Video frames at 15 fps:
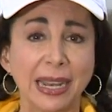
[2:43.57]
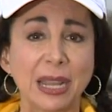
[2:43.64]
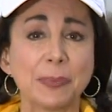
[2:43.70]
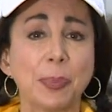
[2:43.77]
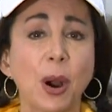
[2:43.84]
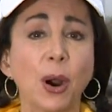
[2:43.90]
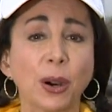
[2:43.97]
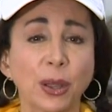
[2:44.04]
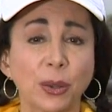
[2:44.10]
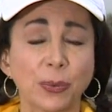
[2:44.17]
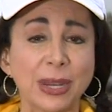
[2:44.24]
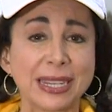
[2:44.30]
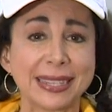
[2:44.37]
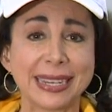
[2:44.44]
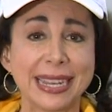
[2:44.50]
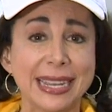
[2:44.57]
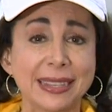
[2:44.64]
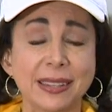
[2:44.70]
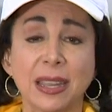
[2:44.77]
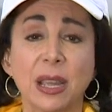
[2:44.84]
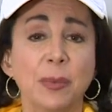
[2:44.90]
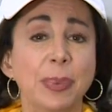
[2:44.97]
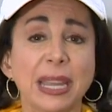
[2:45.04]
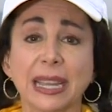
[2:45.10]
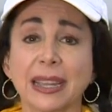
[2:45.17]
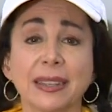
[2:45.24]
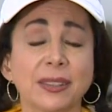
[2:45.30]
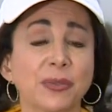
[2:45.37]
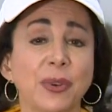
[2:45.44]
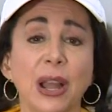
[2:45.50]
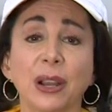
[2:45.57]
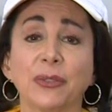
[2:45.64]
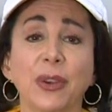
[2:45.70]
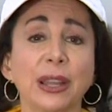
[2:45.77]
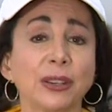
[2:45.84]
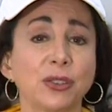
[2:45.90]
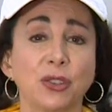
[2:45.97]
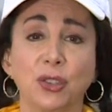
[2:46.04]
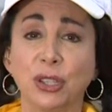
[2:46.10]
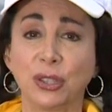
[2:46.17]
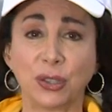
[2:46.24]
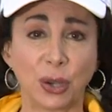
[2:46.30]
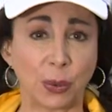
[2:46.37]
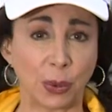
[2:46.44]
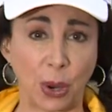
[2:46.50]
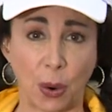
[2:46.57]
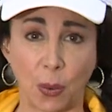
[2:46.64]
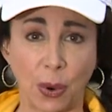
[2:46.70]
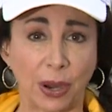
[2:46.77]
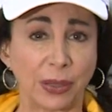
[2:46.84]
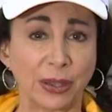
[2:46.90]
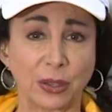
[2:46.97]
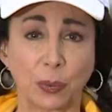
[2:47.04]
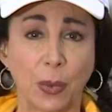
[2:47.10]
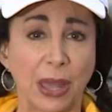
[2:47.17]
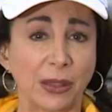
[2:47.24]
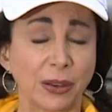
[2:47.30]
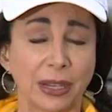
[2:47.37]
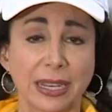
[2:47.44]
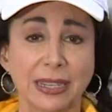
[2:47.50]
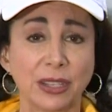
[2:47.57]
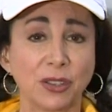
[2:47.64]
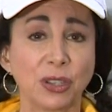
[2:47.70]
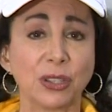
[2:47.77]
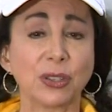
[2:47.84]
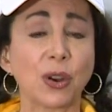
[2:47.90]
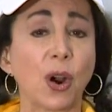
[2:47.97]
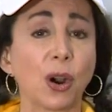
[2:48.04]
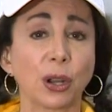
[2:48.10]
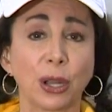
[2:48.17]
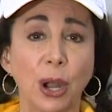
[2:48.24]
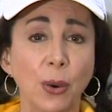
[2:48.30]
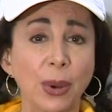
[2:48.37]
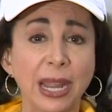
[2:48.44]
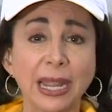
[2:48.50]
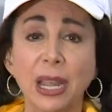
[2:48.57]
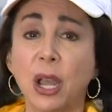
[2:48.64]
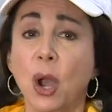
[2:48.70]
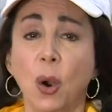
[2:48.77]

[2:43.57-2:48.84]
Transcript: And part of the reason is because firefighters just don't know where this weather conditions are going,